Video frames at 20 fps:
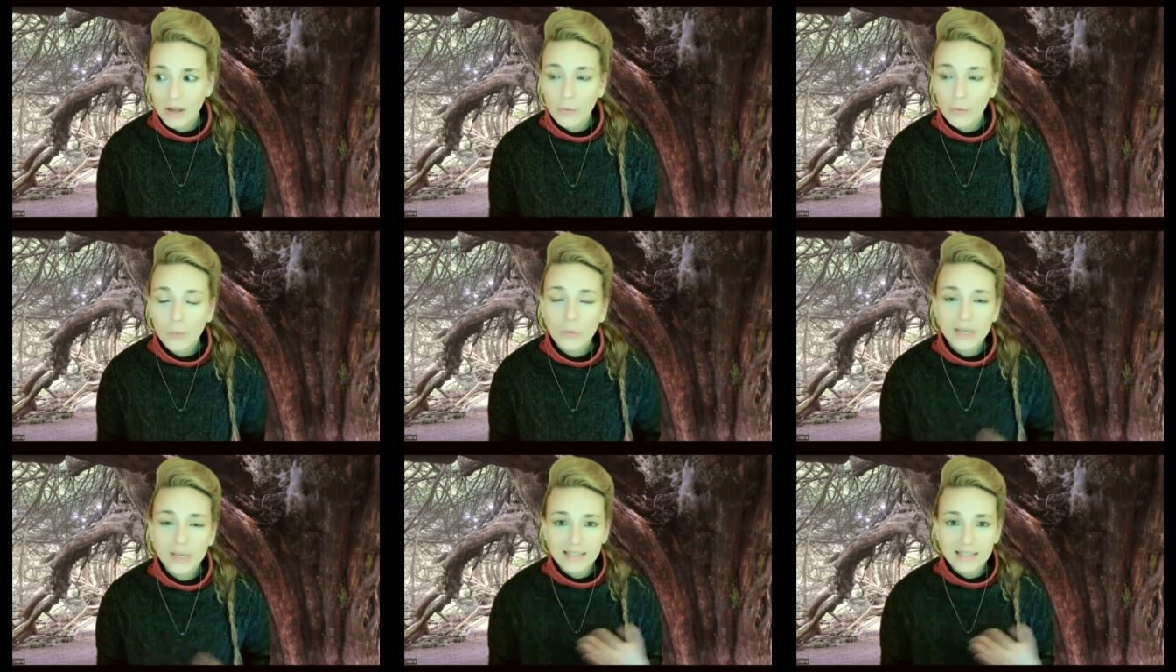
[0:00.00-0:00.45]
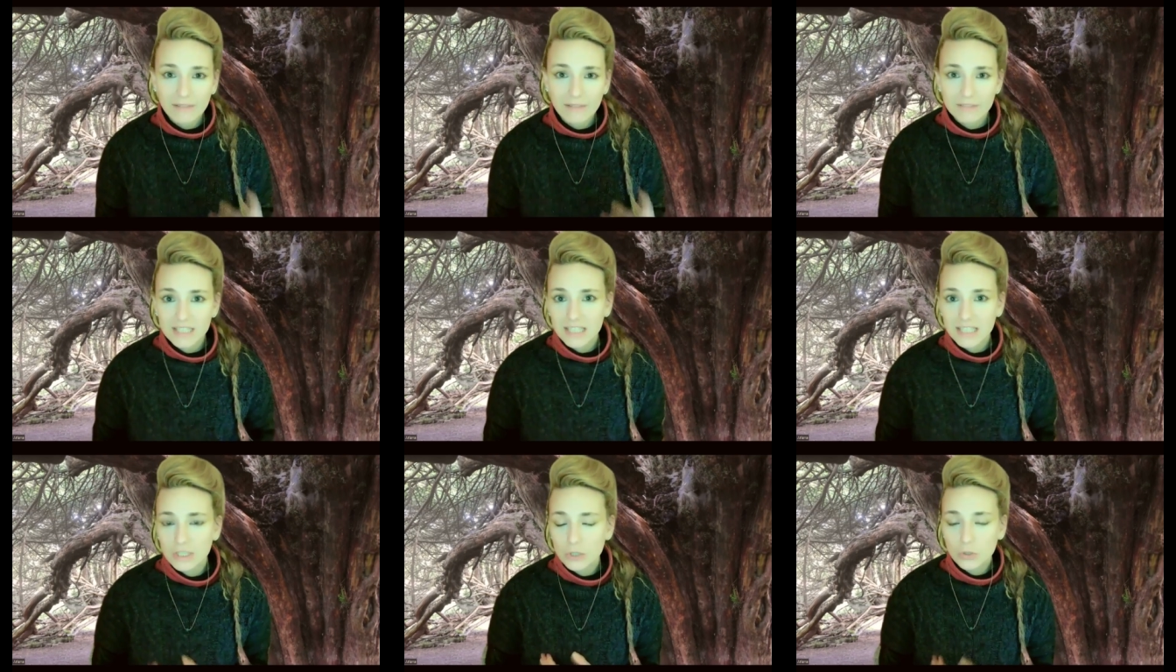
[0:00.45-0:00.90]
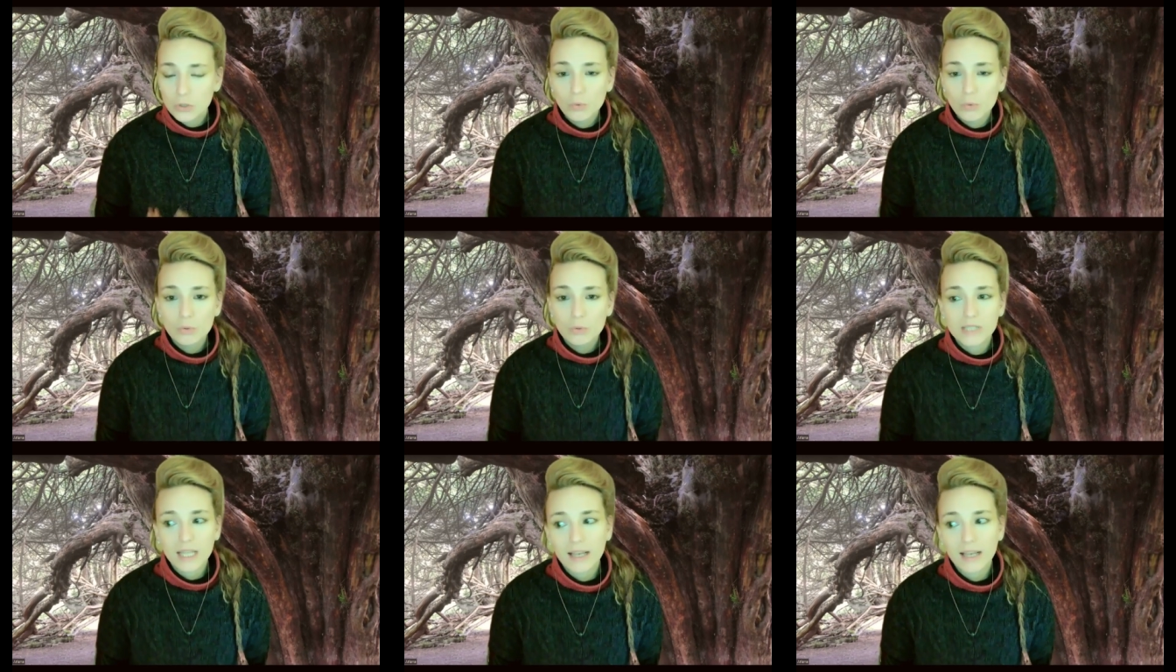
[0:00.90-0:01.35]
always have these
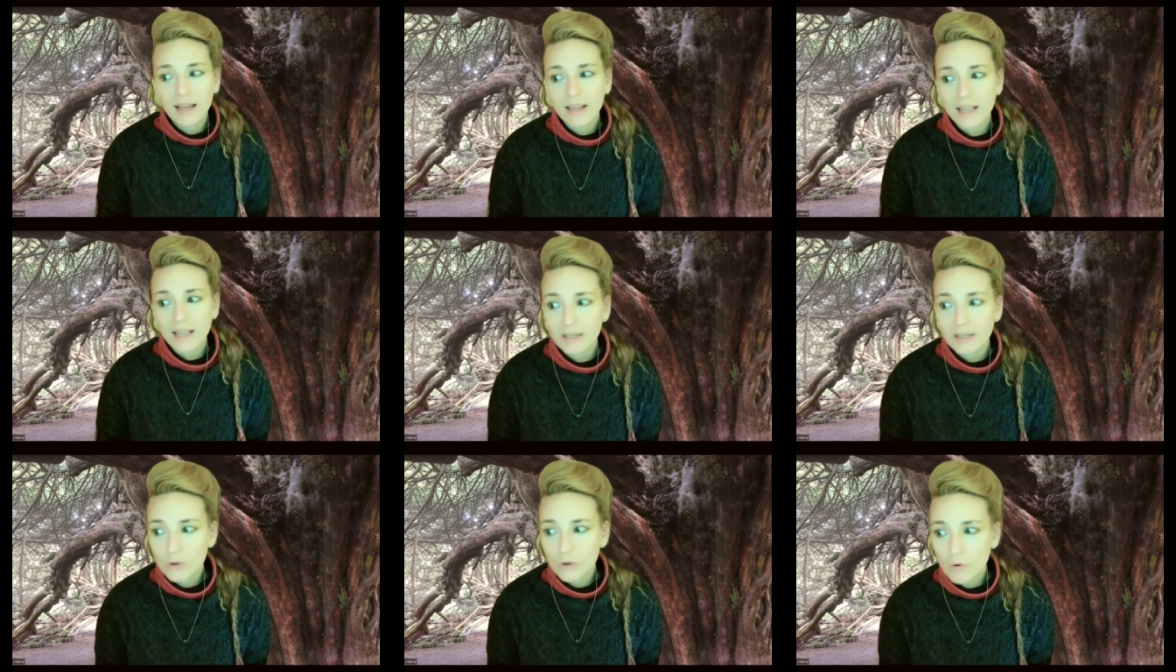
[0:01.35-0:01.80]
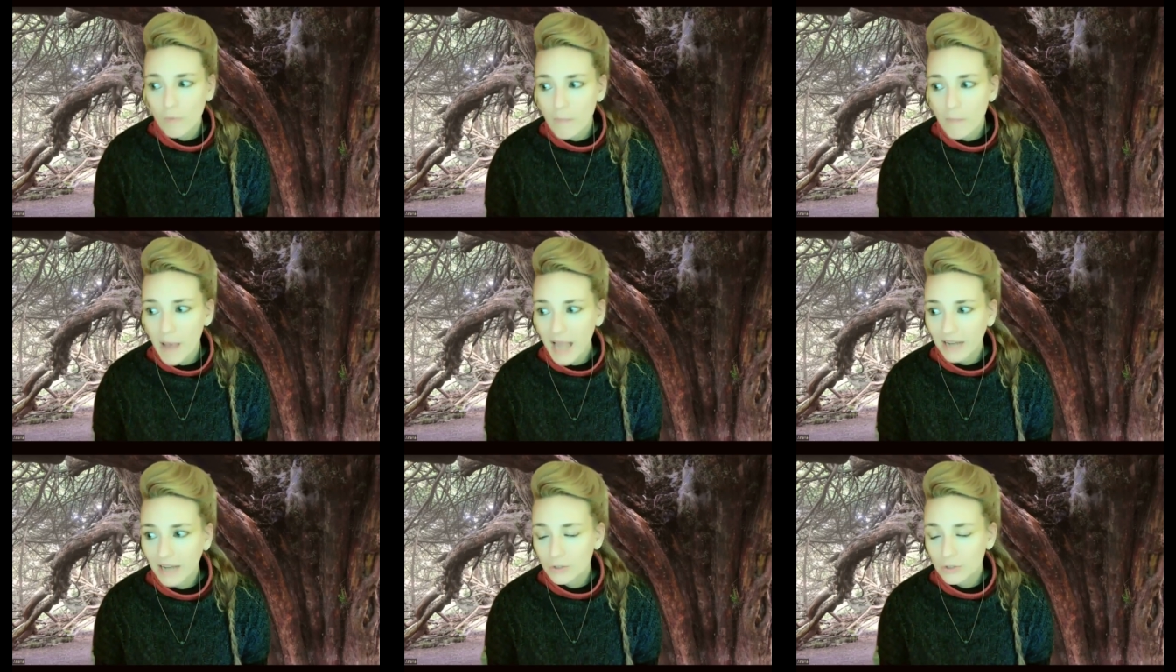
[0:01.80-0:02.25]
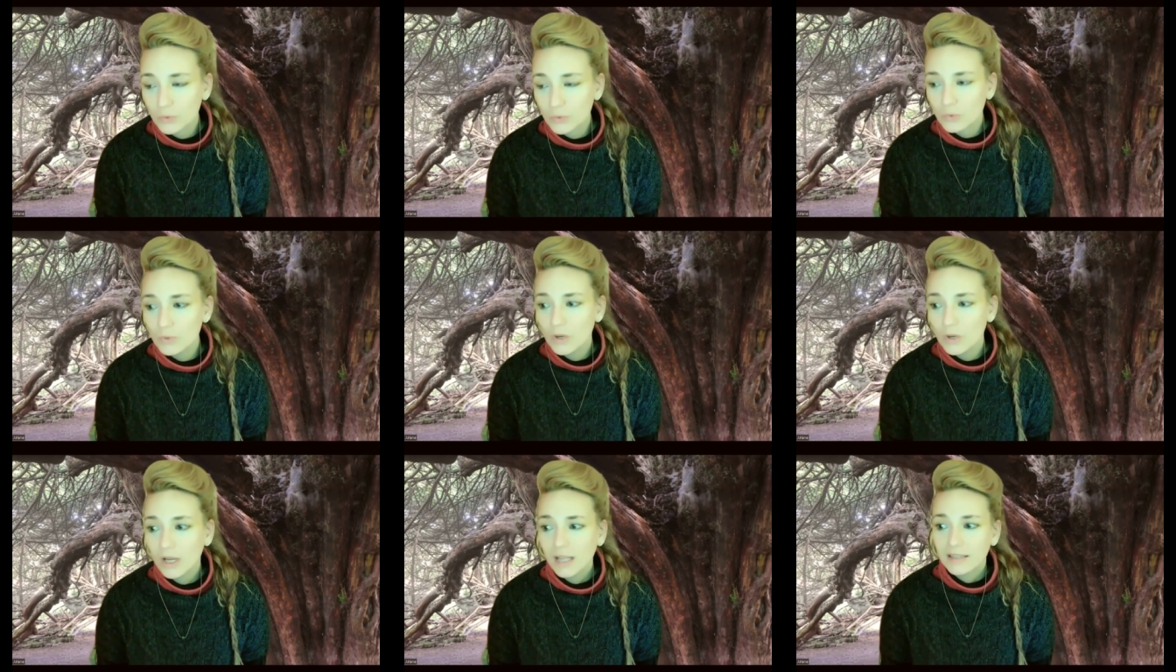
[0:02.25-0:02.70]
tools that I can go back
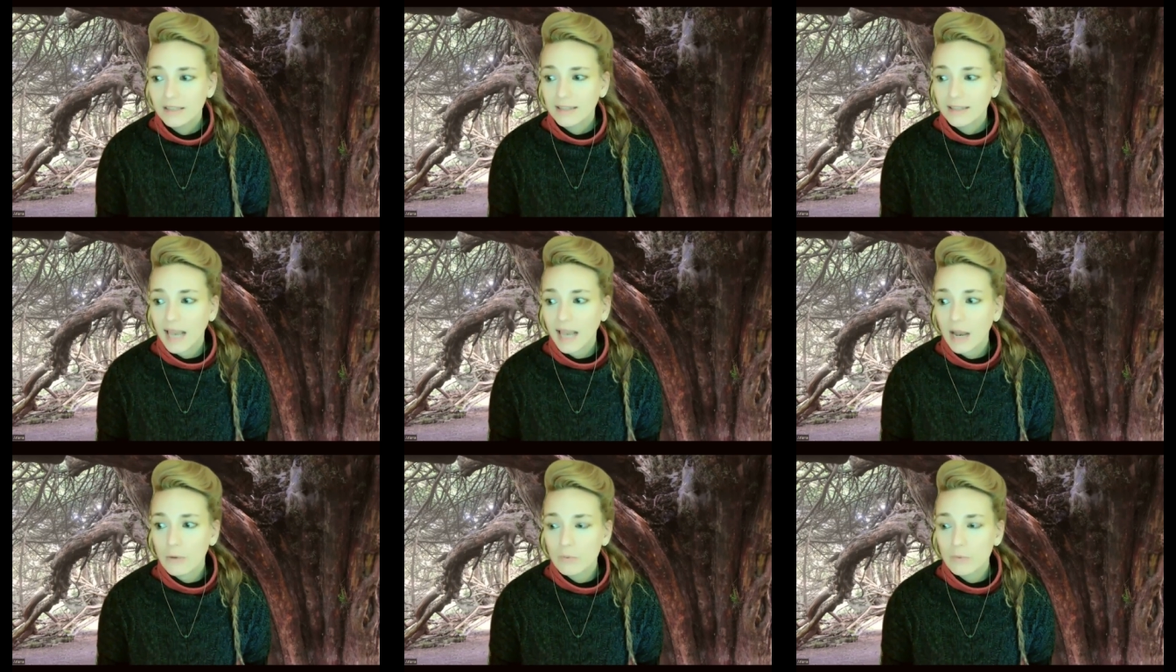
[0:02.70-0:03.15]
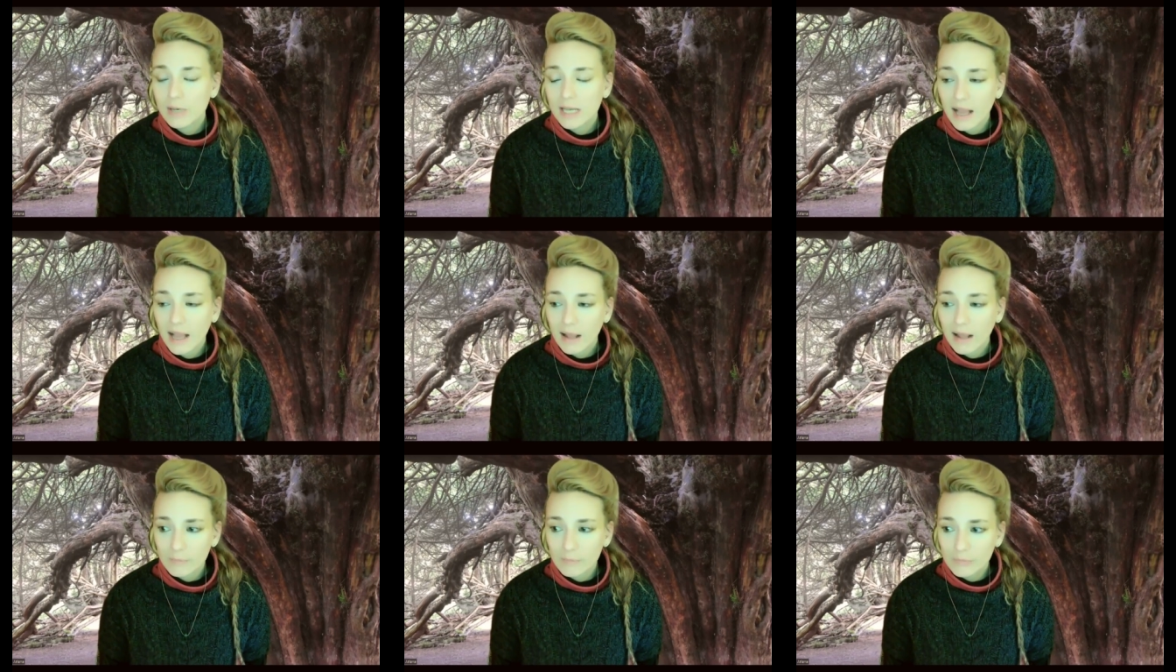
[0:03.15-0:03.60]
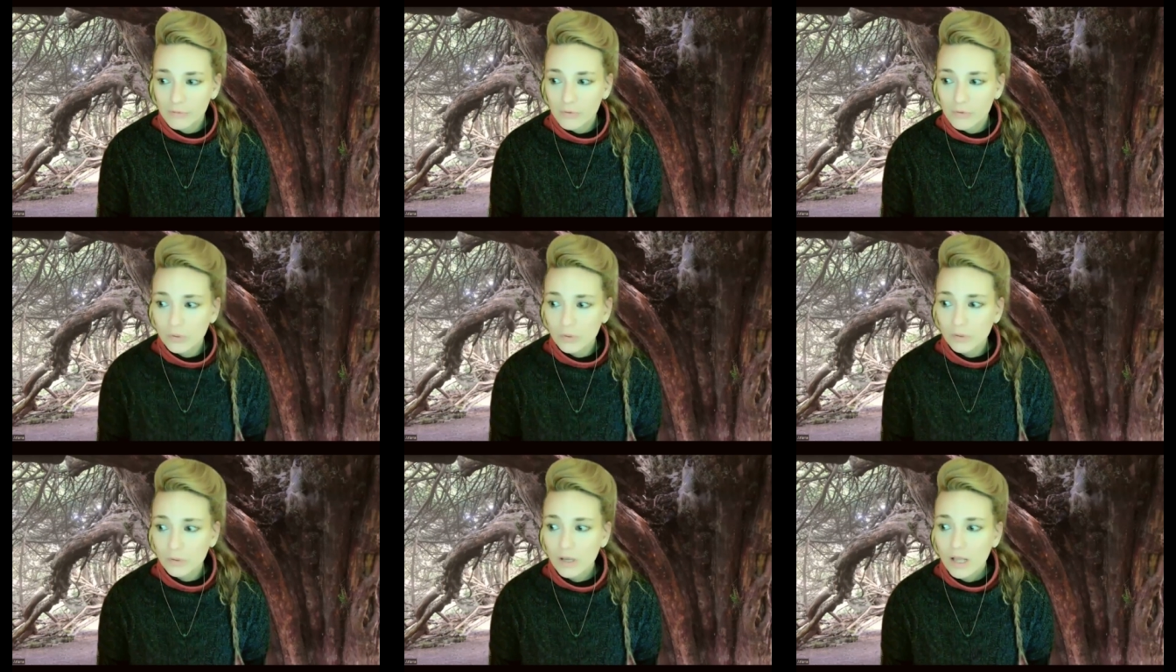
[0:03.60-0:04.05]
to that are really
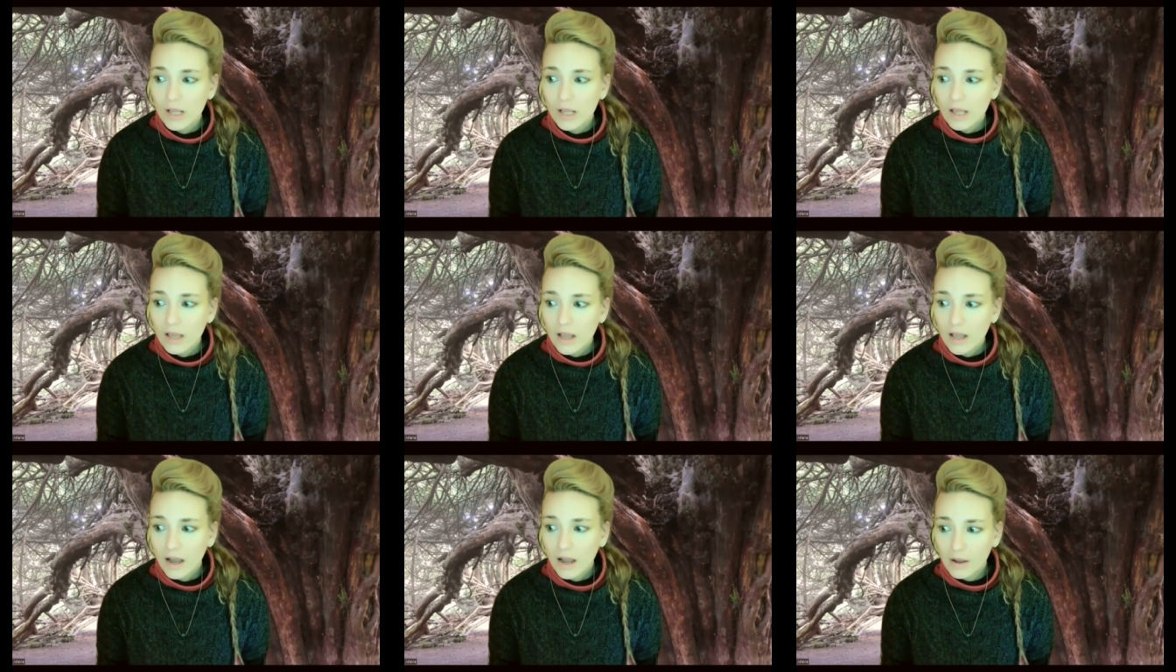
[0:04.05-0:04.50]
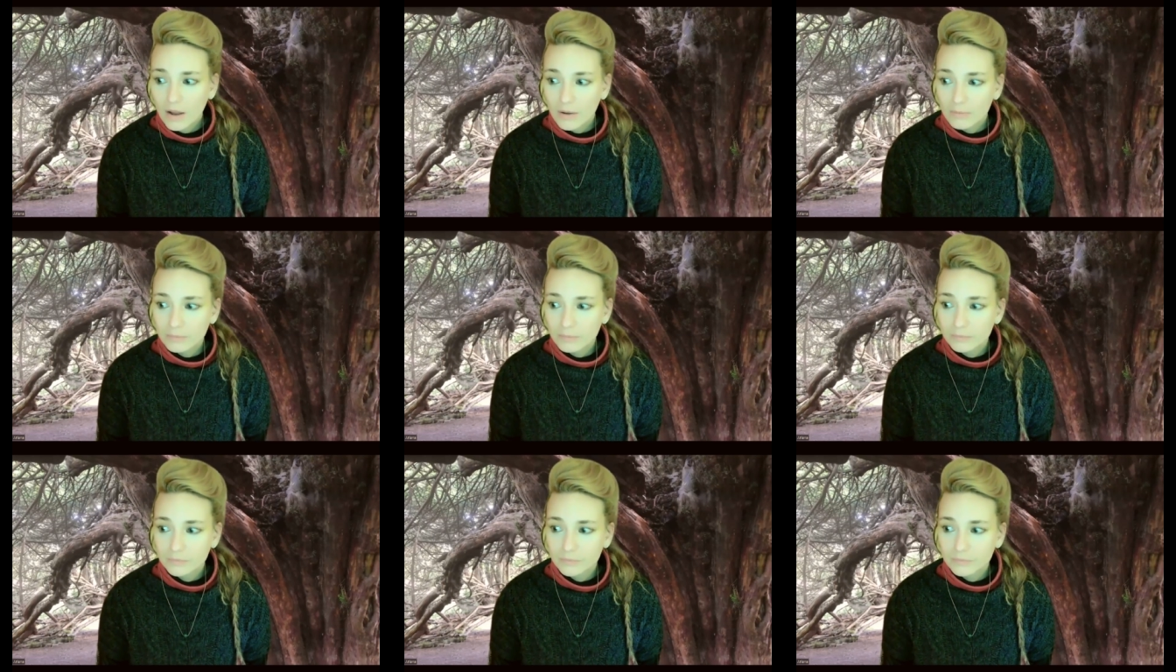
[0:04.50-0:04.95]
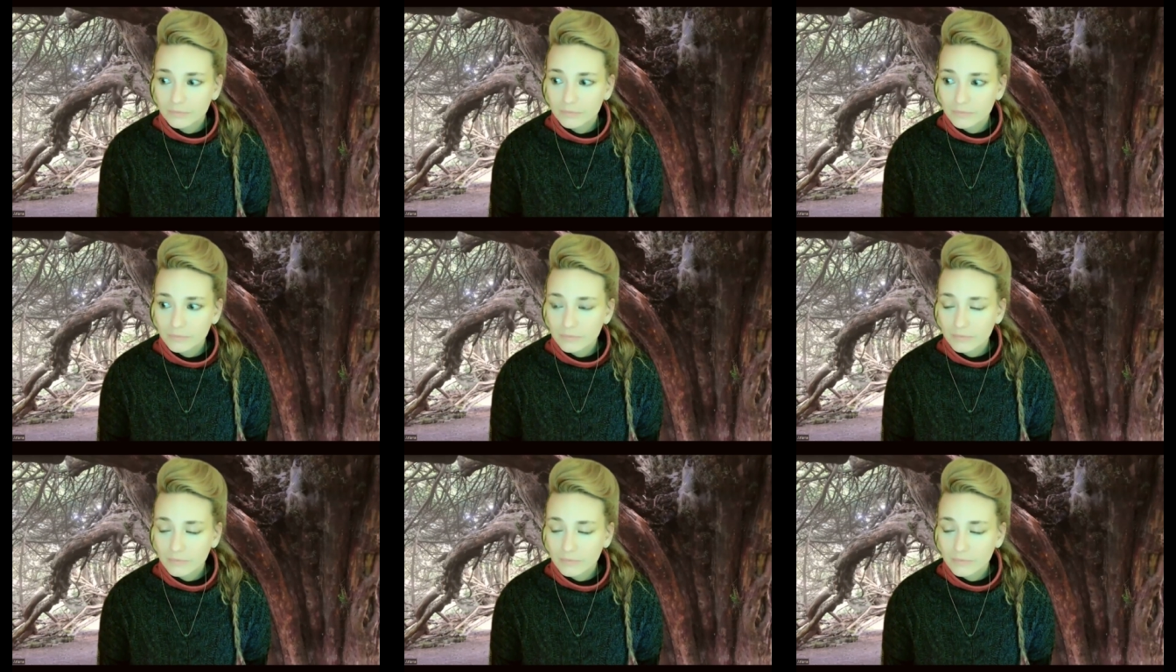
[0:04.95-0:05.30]
helpful. And